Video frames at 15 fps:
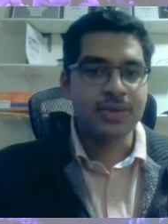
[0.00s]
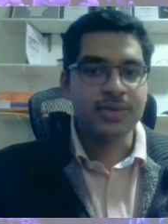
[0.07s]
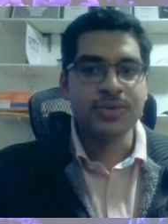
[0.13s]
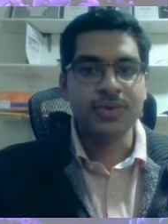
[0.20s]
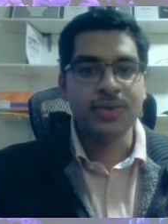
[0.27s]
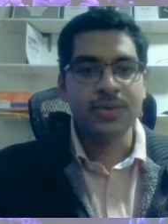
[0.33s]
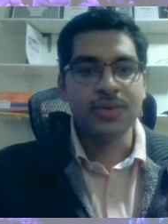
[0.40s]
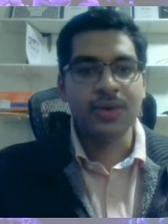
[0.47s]

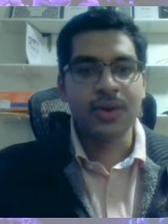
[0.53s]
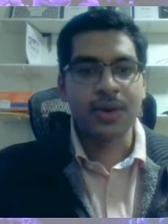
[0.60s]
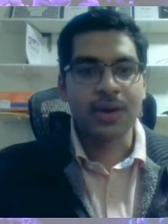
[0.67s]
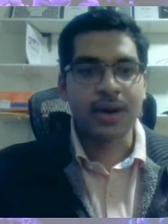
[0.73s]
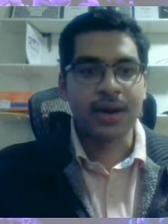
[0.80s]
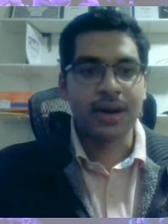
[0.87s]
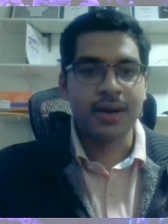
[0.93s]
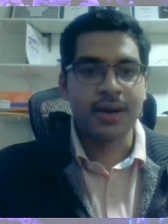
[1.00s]
who
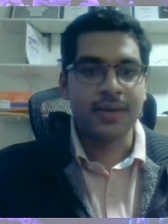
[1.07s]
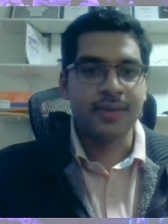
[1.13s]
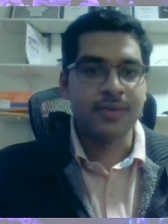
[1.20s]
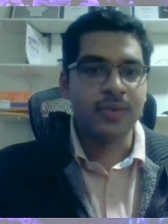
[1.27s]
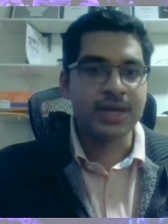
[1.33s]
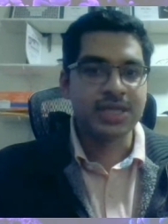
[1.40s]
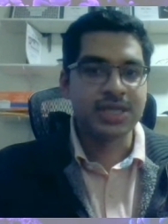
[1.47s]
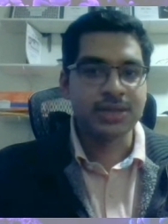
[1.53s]
or
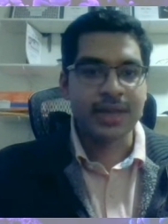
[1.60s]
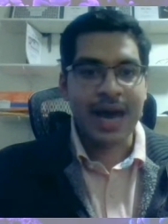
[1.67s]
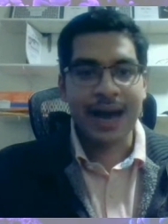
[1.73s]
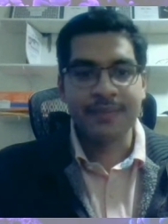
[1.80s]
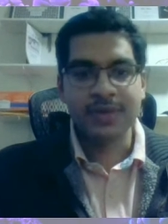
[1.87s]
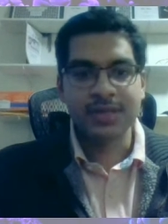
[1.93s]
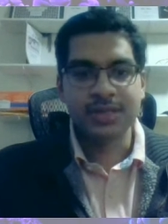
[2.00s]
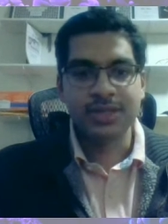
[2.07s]
which
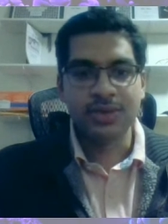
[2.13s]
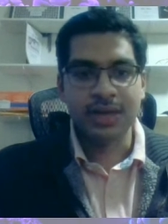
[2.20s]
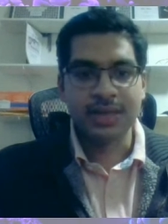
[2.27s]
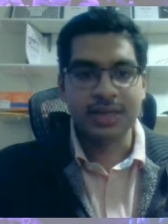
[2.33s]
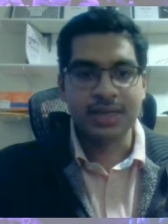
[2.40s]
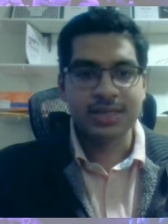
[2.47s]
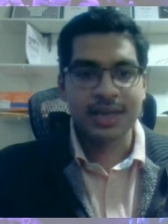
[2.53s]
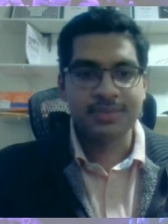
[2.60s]
lab is
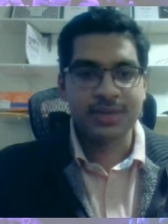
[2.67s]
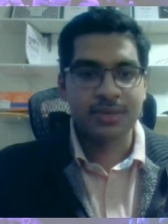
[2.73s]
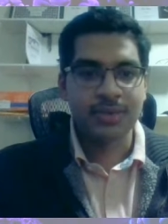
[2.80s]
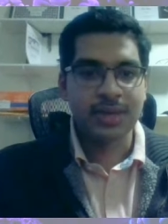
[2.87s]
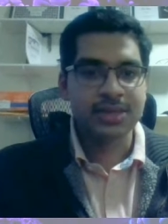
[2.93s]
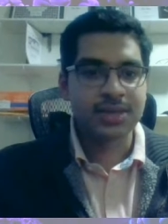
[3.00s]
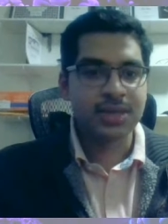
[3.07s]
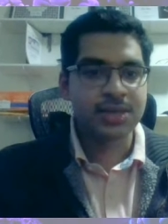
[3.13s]
doing these types of
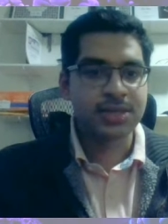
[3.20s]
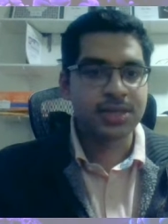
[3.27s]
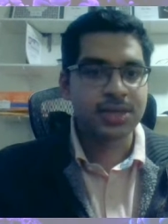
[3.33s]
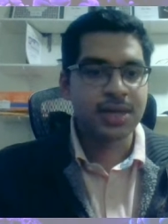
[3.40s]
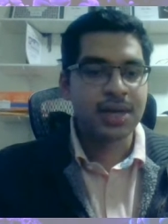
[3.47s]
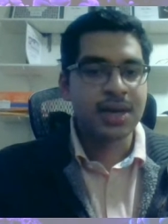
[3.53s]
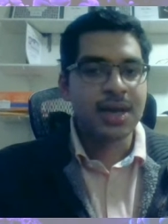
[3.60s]
research,